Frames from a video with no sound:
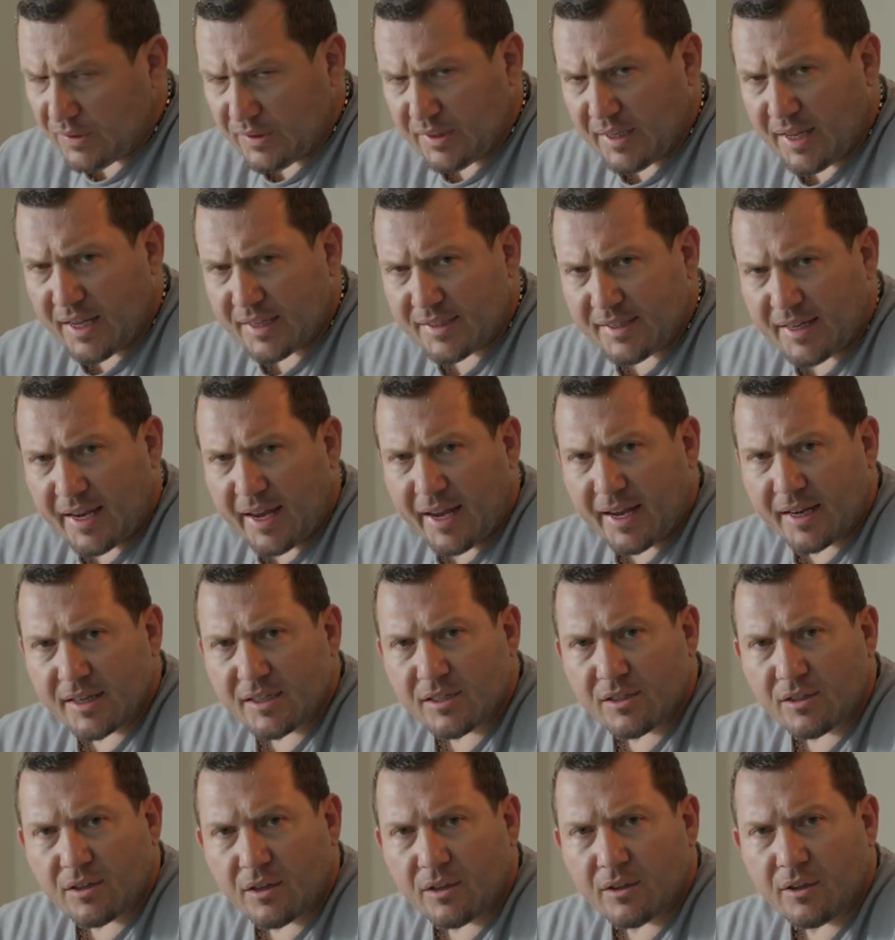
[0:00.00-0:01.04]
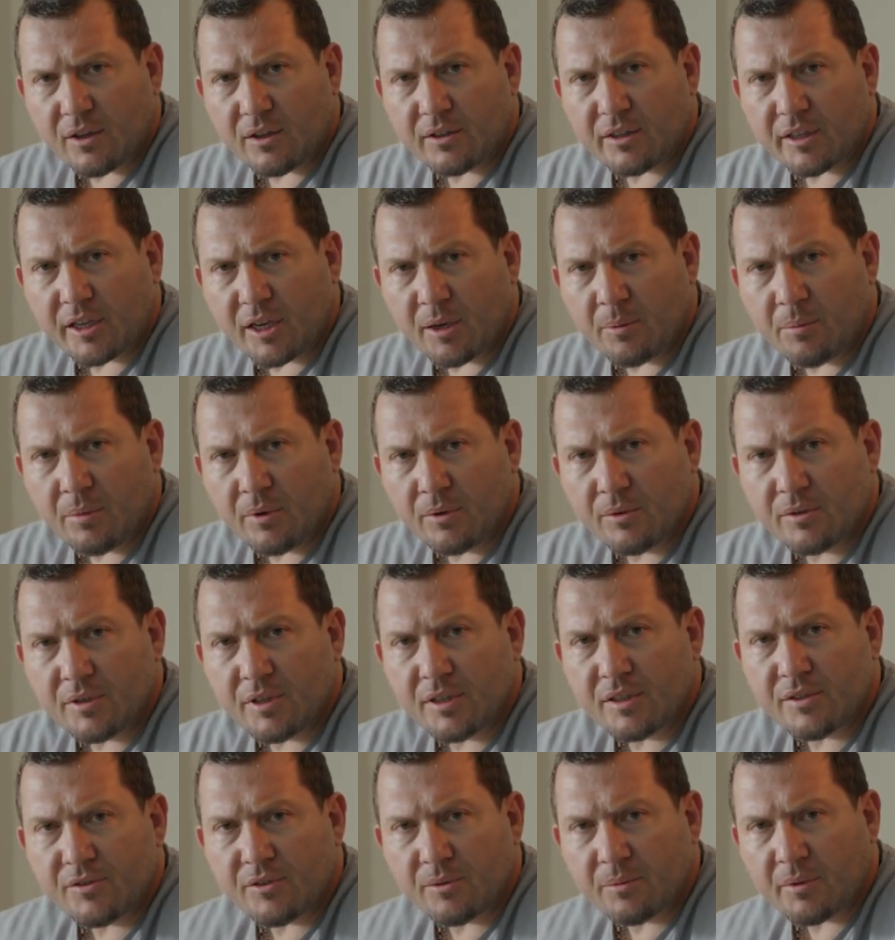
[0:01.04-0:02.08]
attacks on the
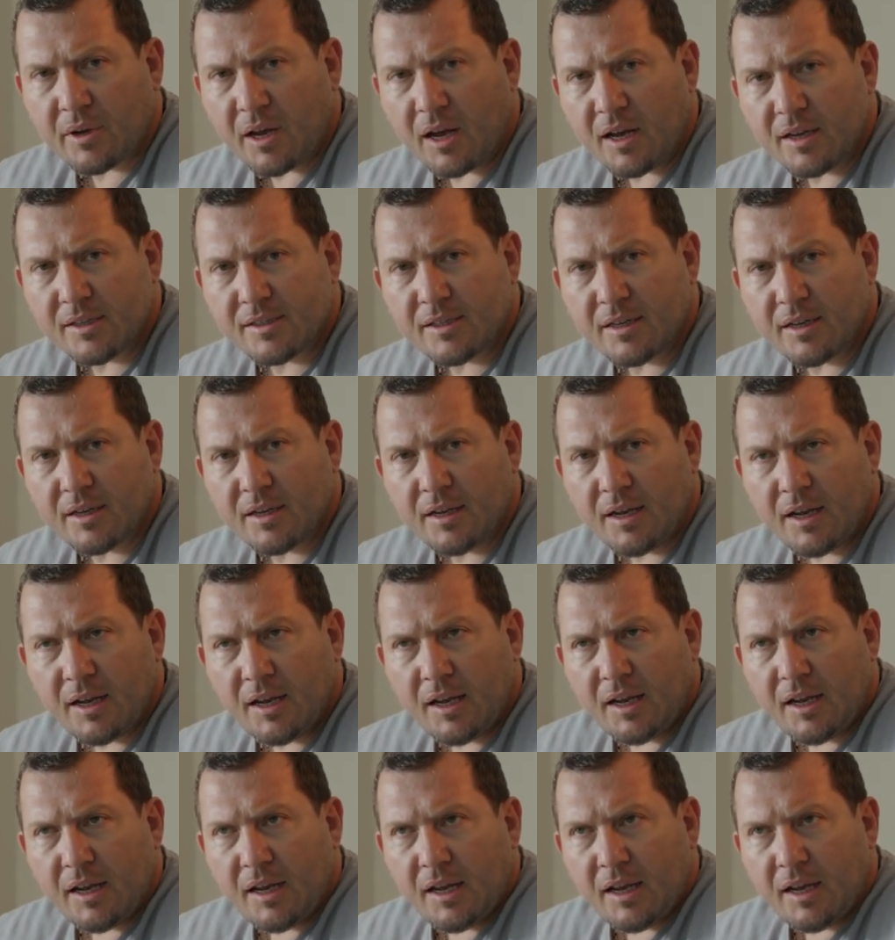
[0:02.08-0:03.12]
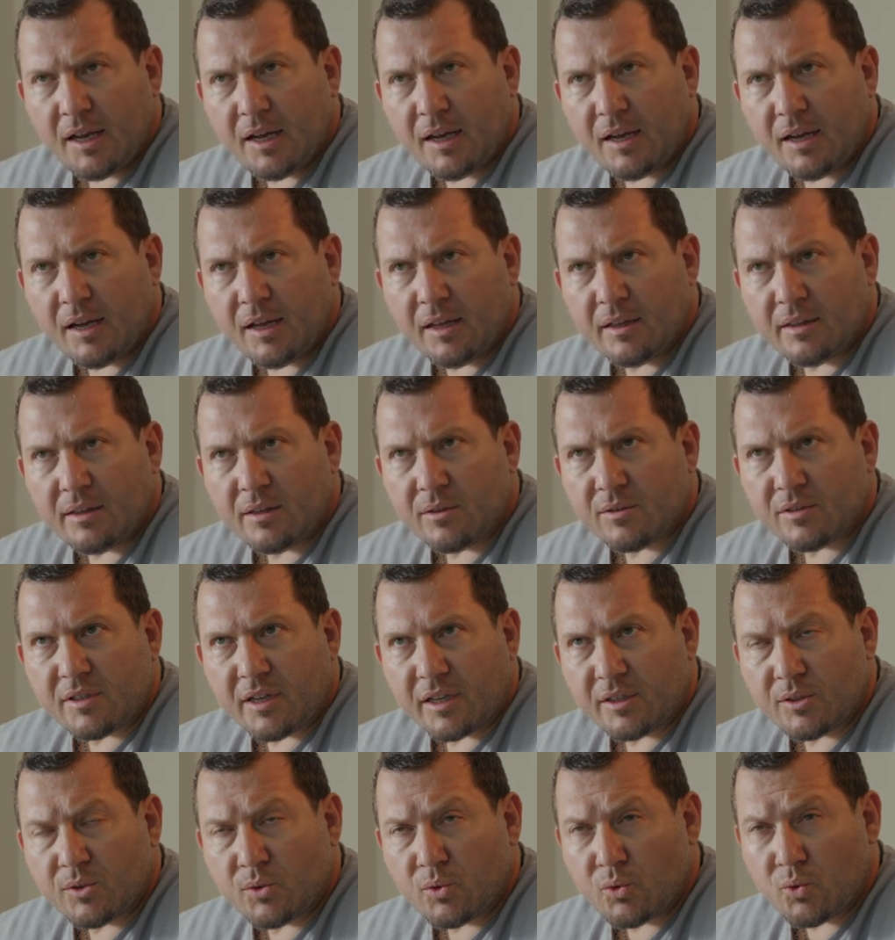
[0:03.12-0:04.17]
kibbutzes from Gaza. There was
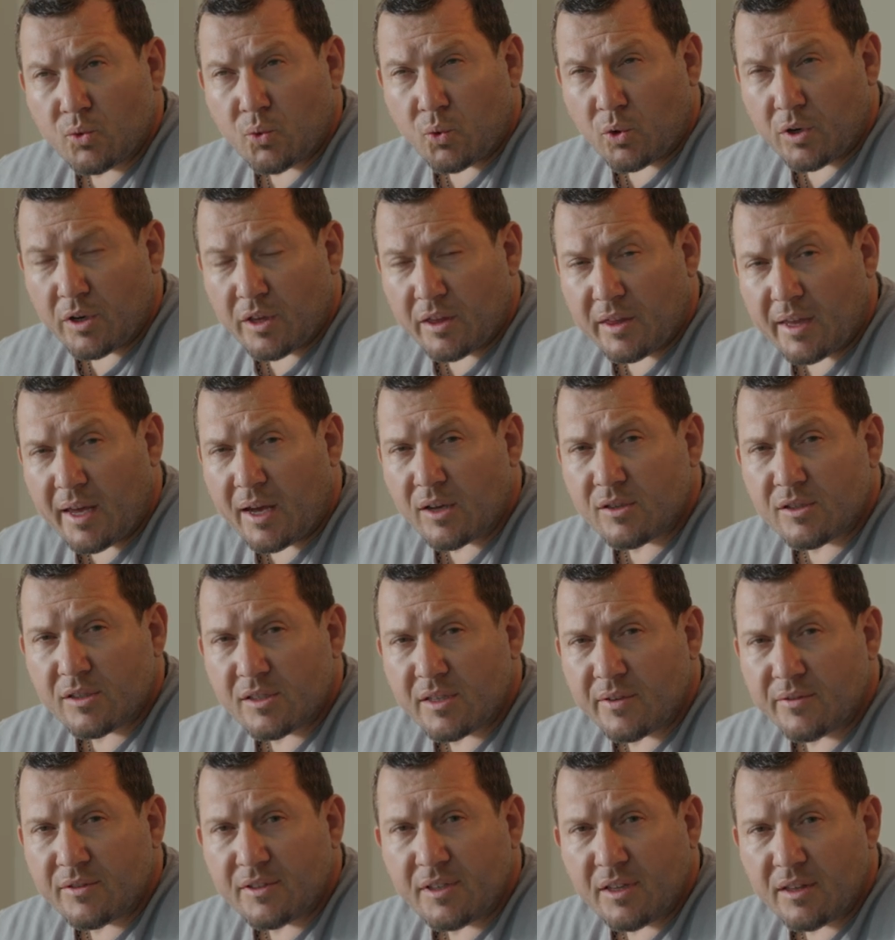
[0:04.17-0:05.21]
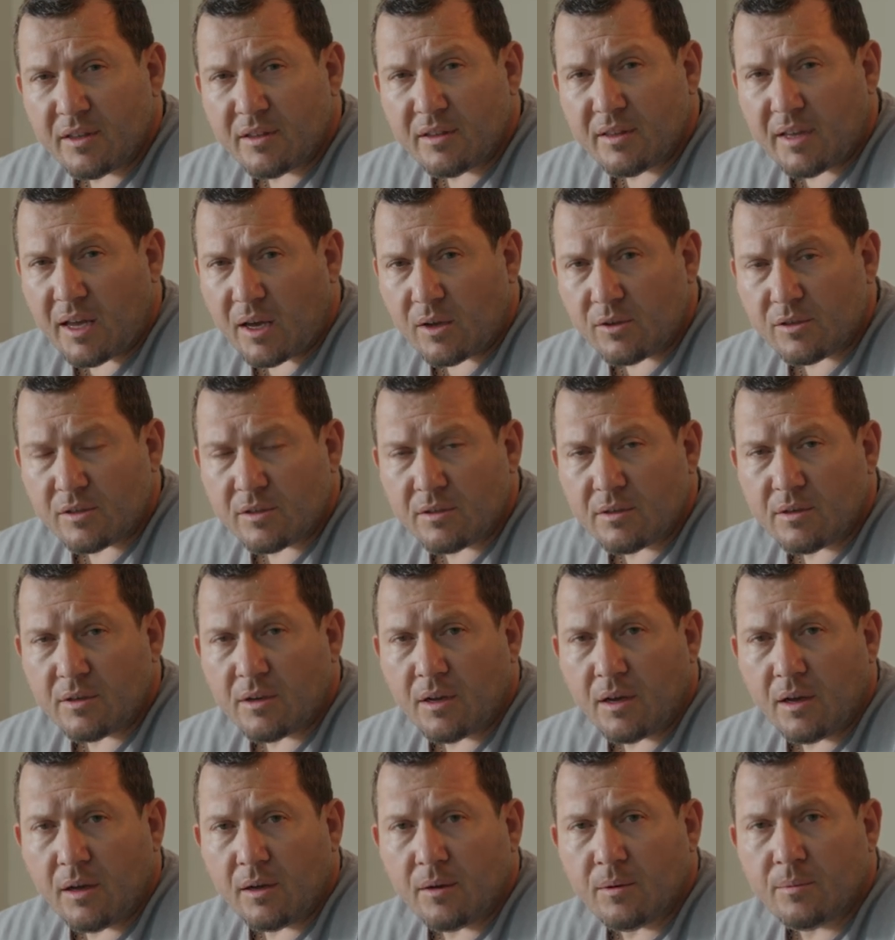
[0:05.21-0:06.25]
like 20,000,
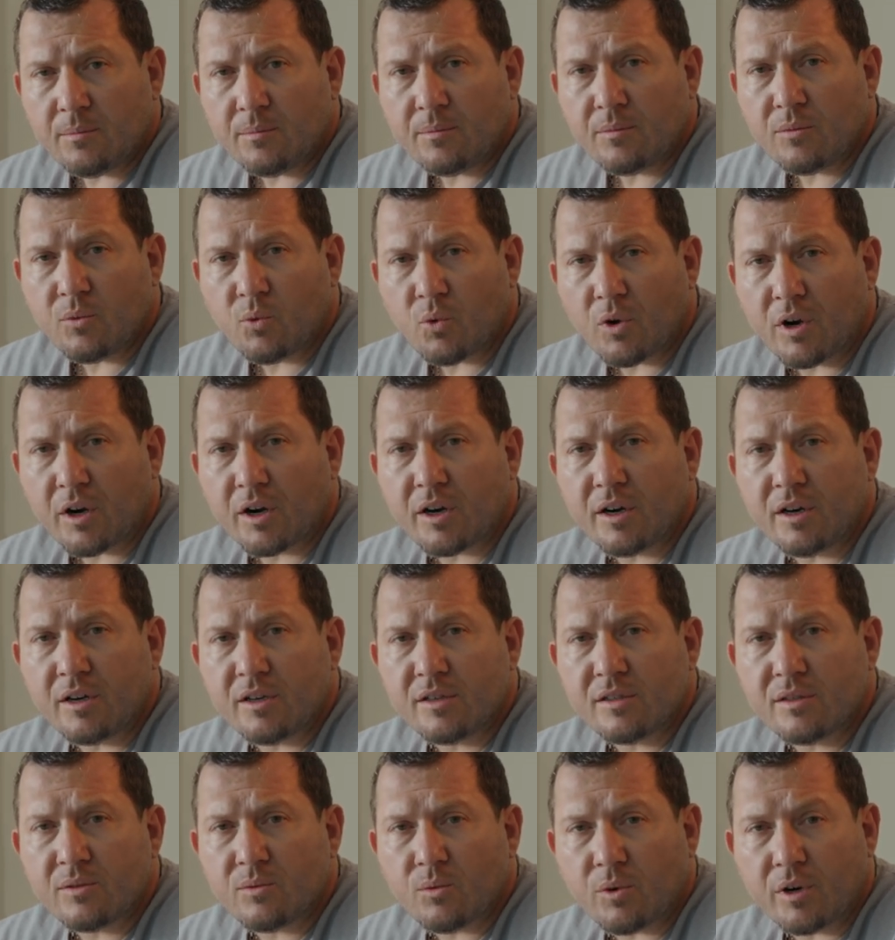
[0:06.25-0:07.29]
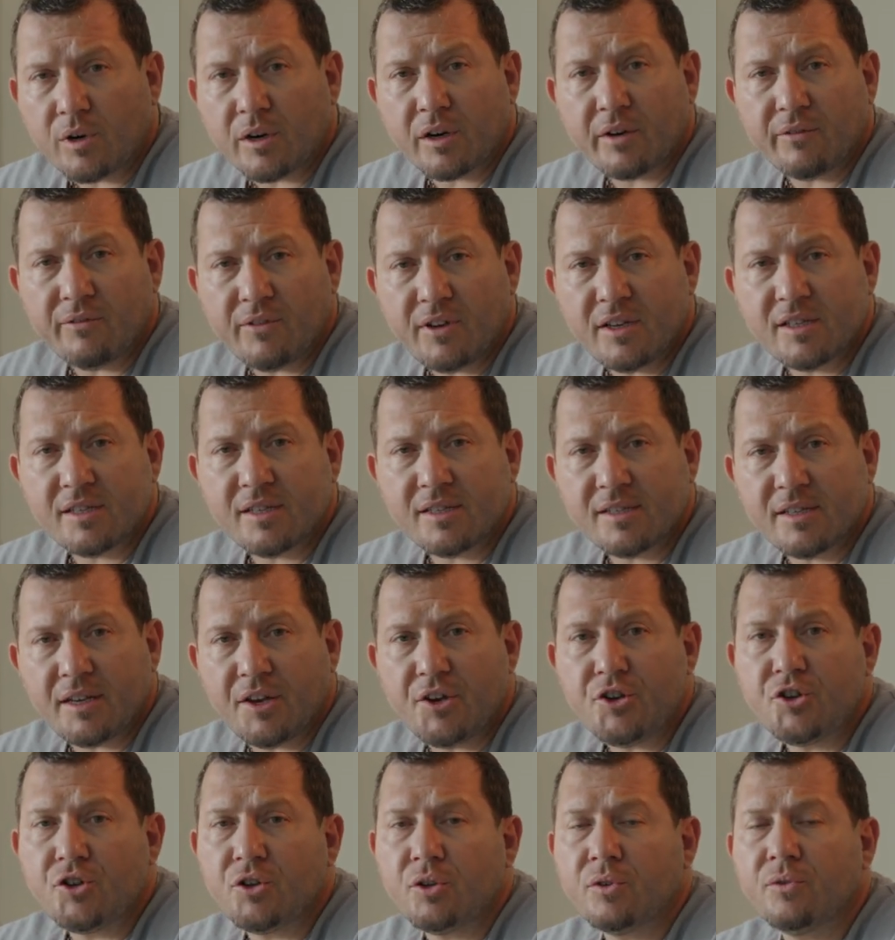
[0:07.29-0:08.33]
17,000work visas
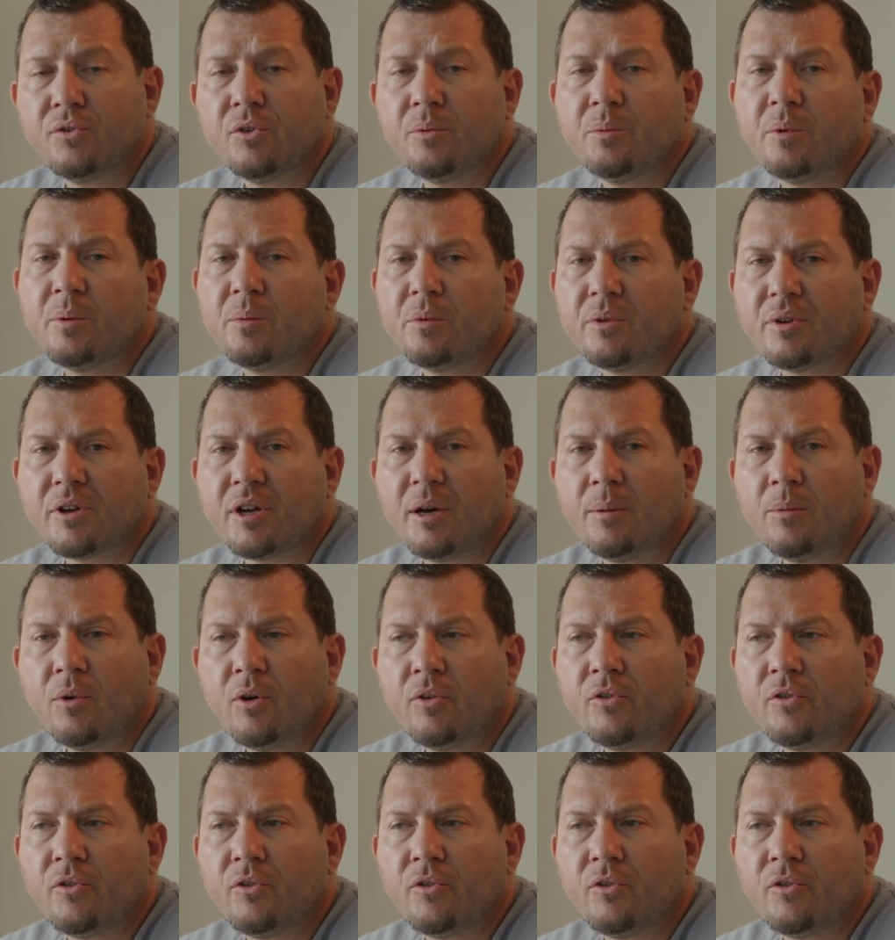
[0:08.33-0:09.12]
issued for people to come